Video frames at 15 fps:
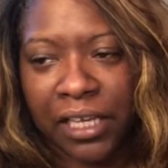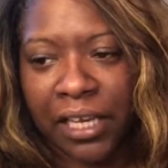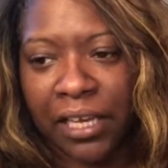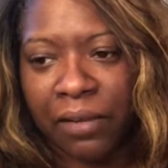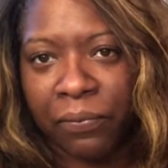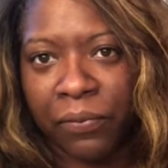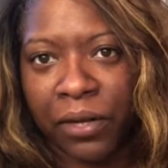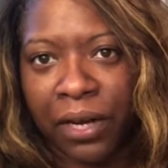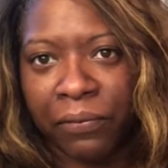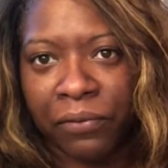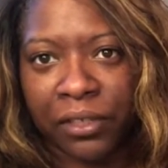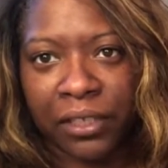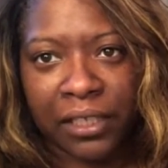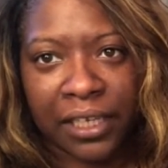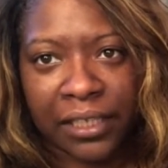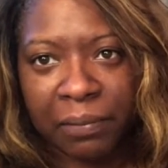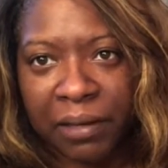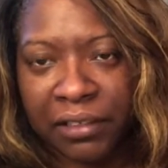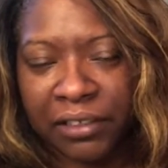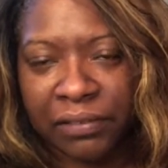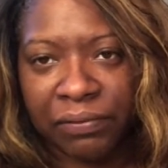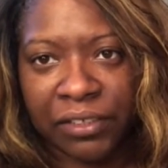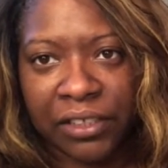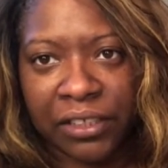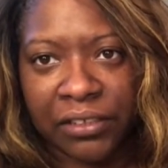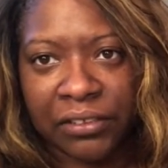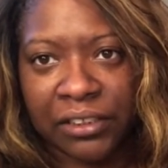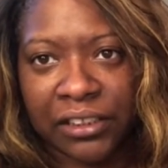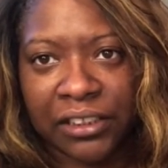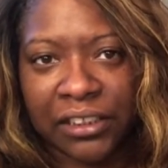and what I really like about his
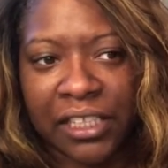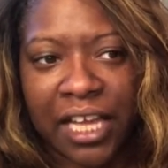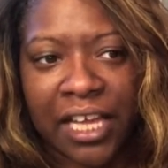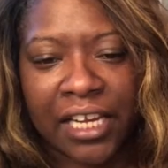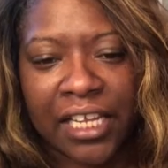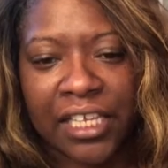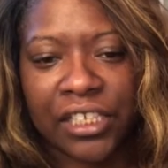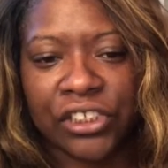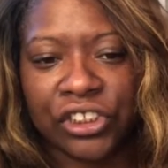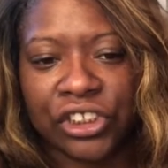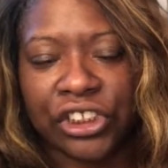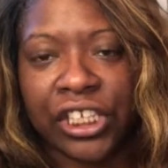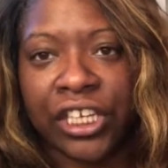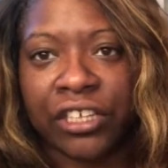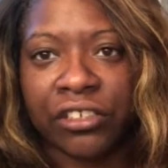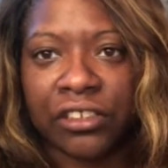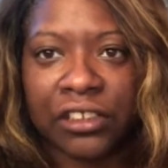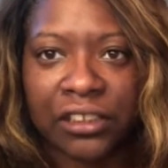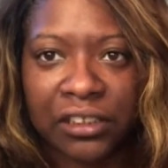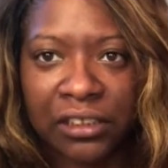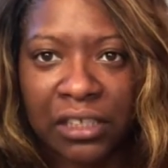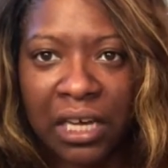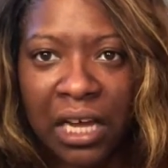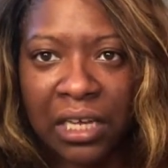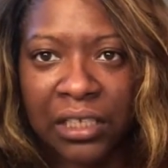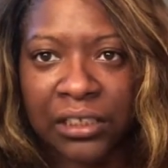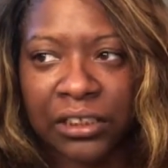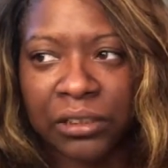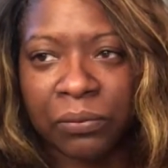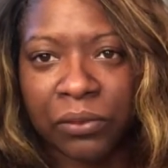videos is that he shares his
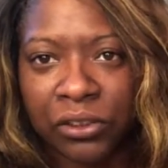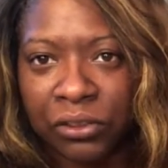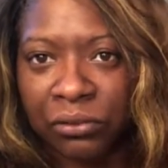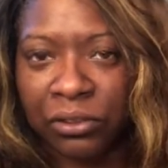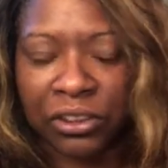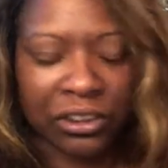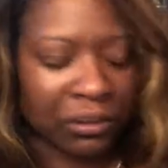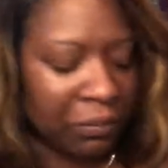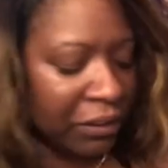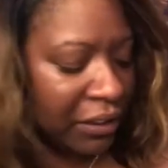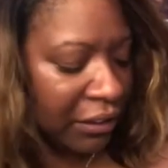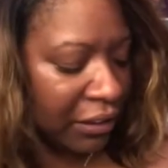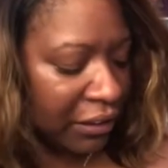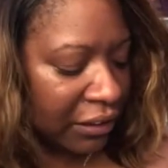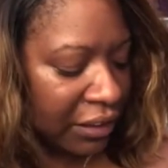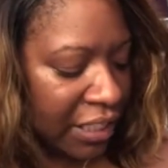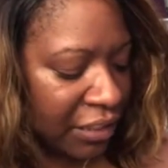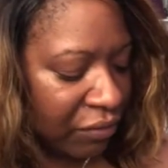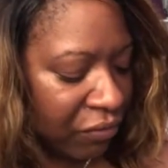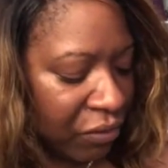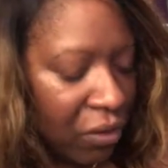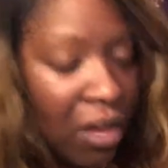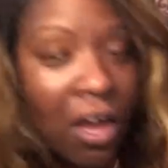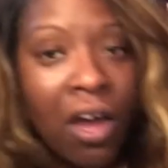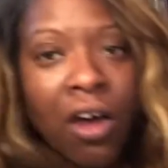knowledge. He wants you just to be as successful.